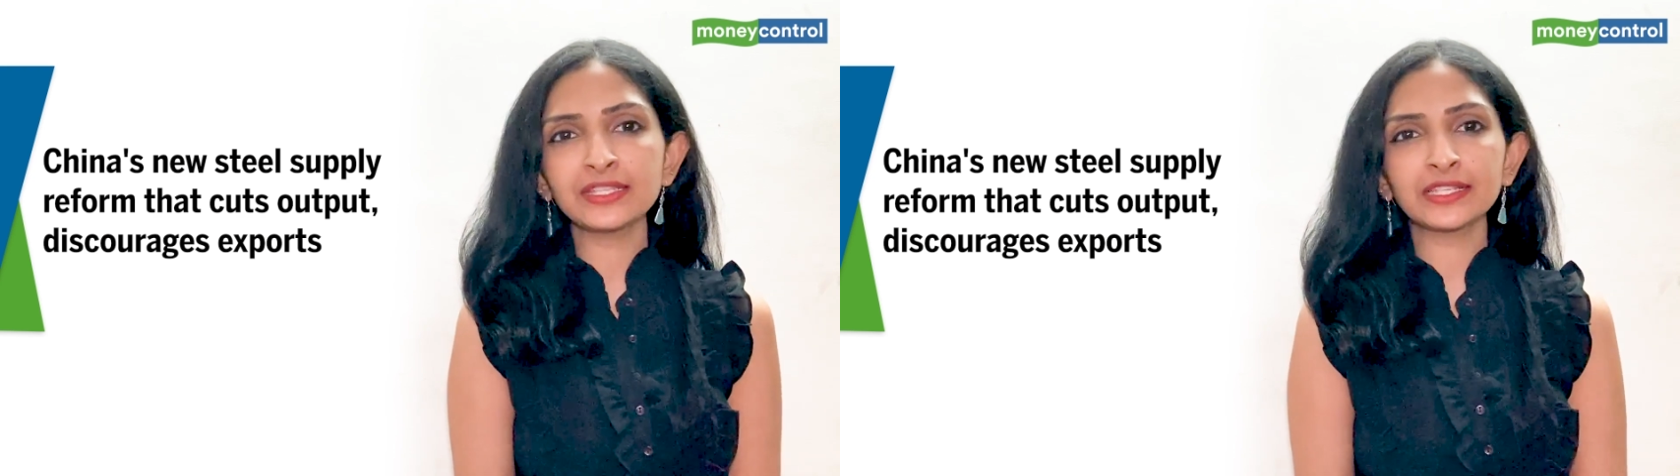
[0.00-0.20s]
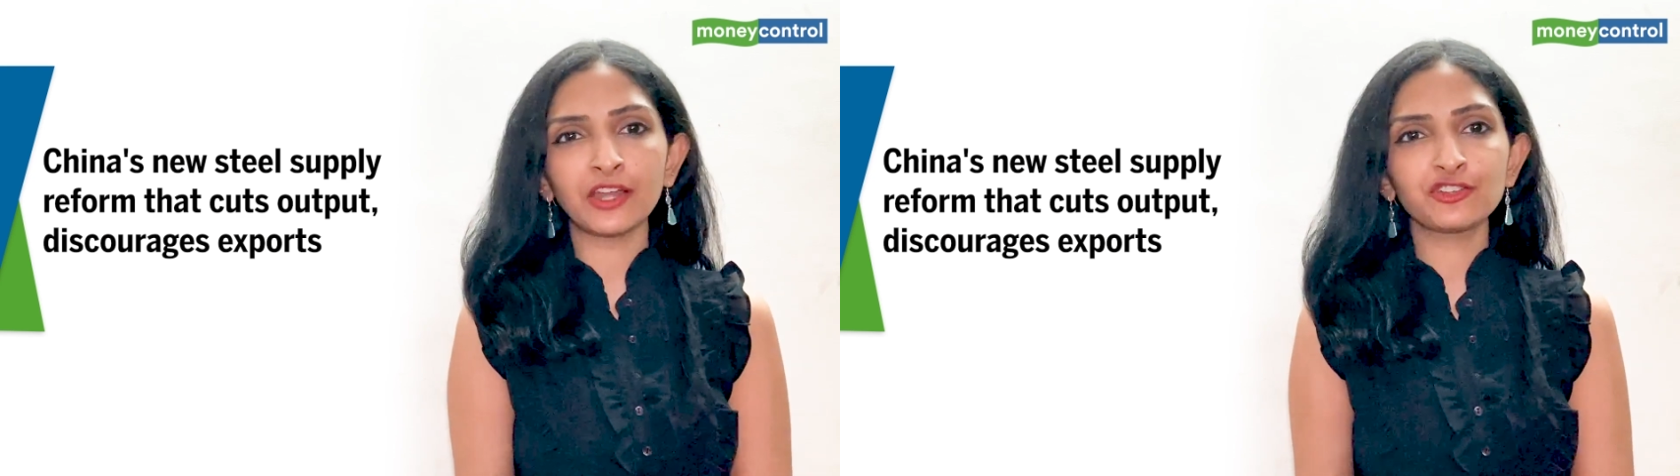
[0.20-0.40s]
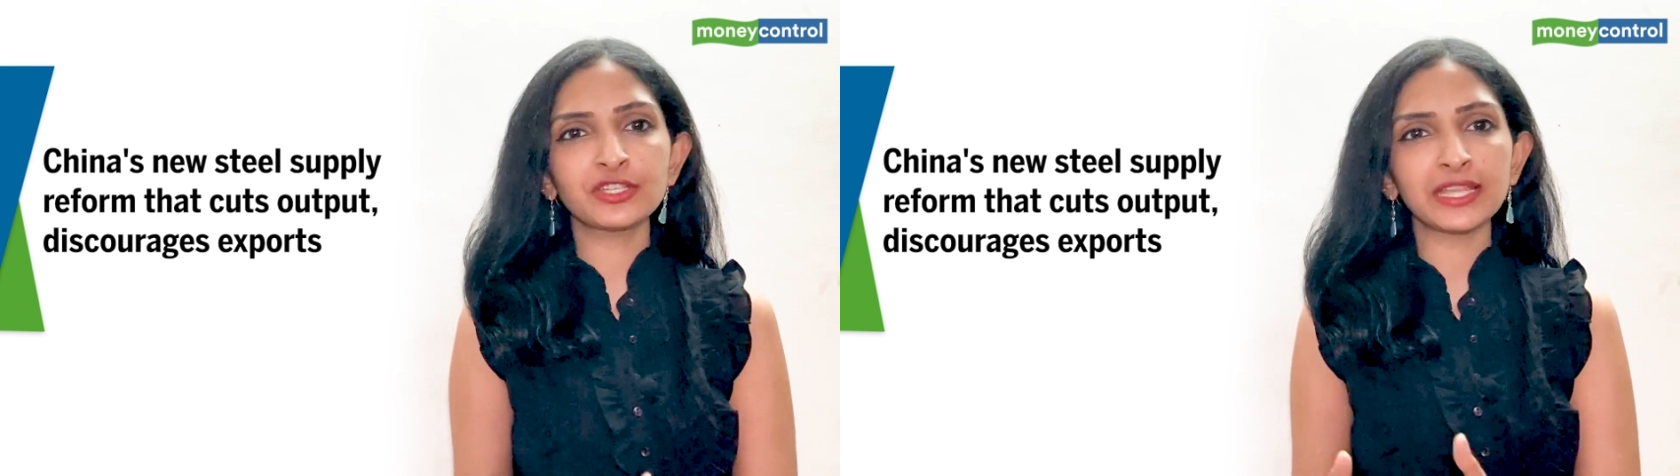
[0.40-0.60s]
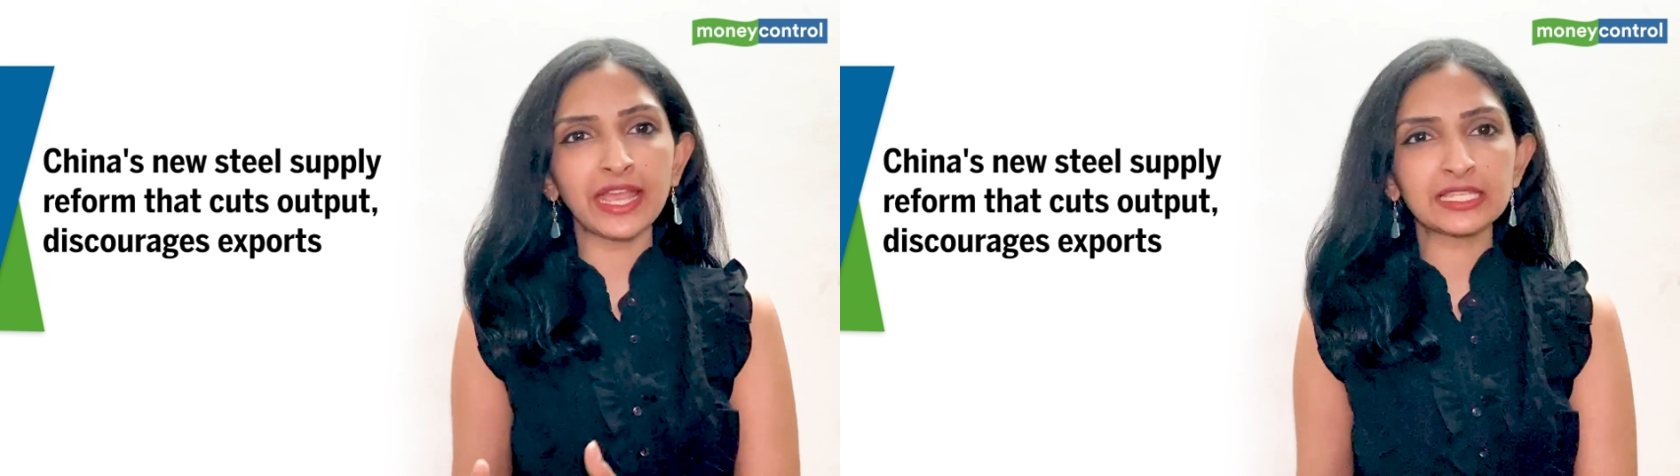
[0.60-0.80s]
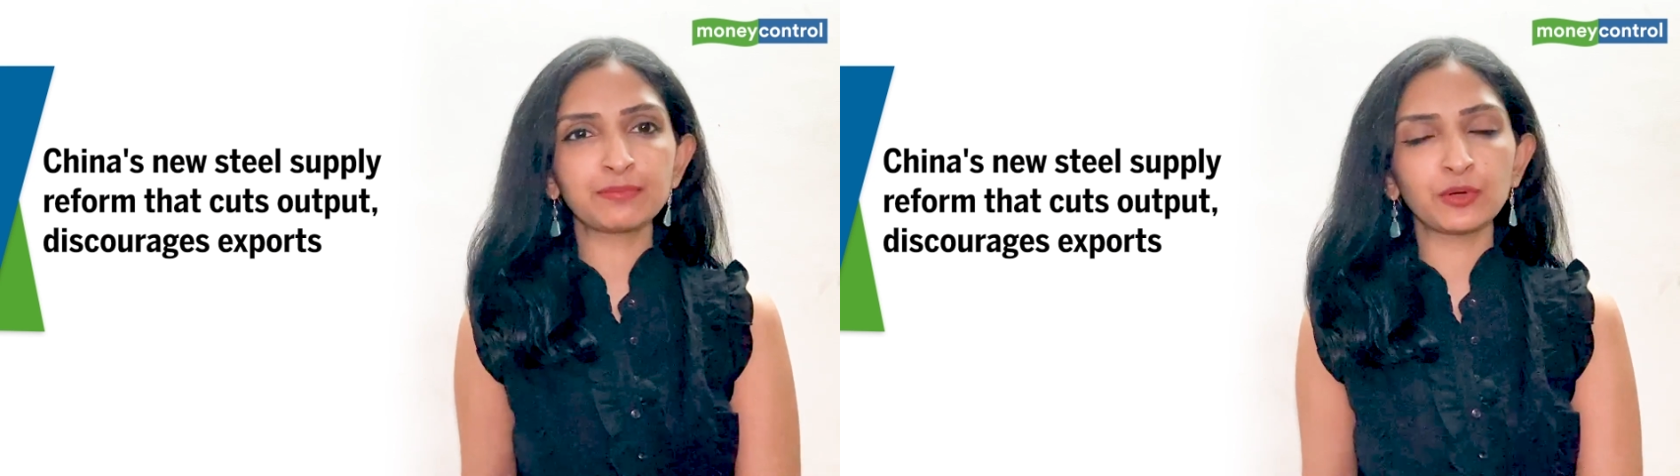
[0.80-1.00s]
discourages
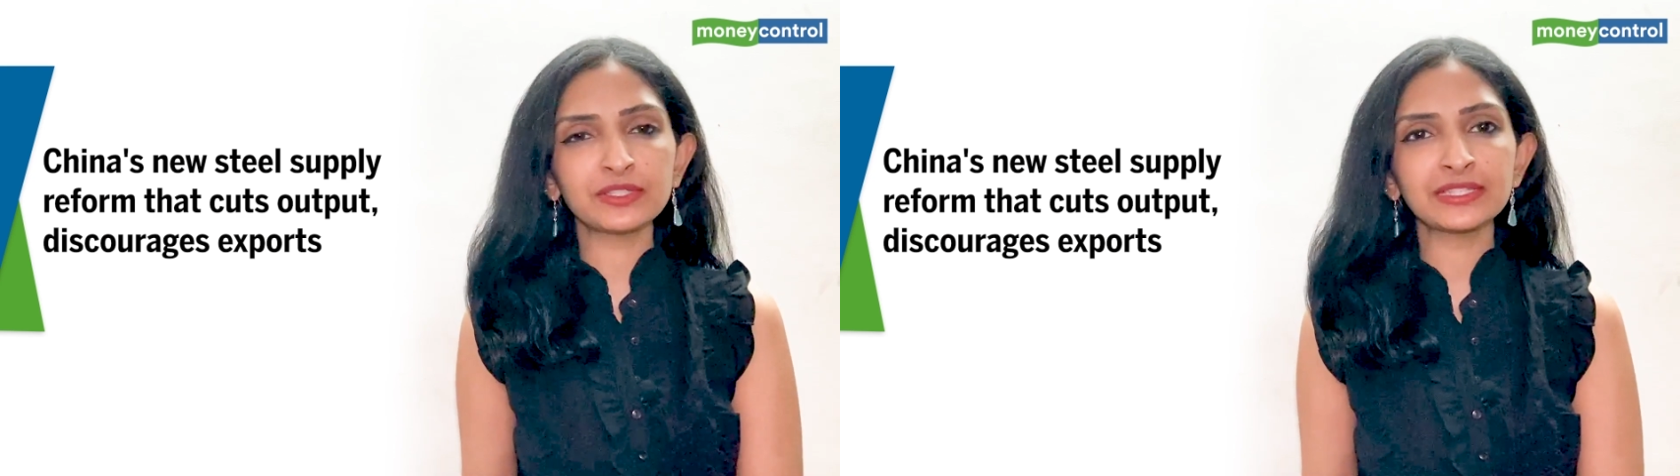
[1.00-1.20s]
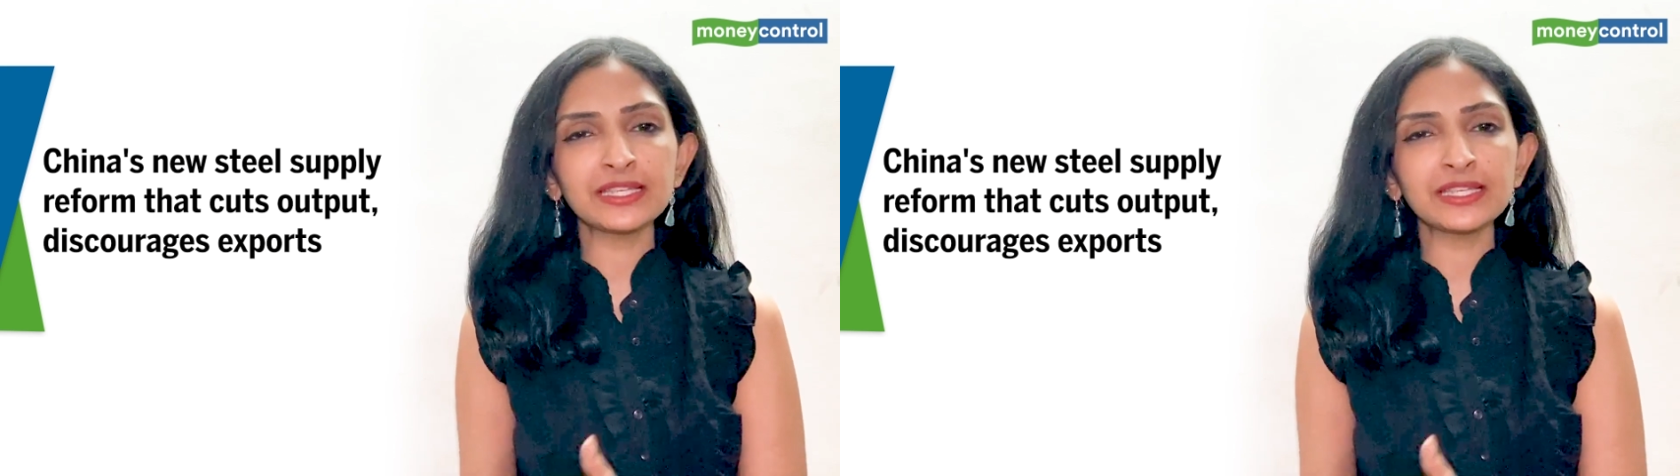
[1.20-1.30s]
exports.